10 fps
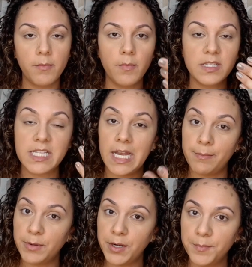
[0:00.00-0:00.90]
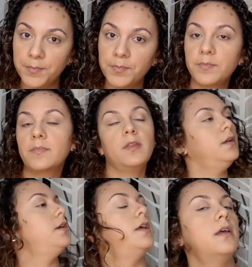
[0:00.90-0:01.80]
slimmer,
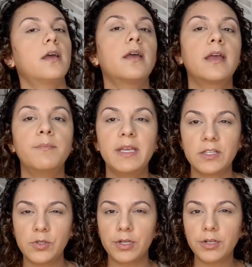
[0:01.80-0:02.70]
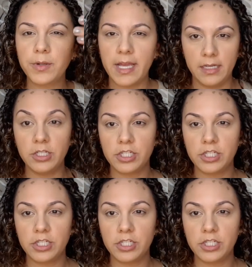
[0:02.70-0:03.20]
and because you're creating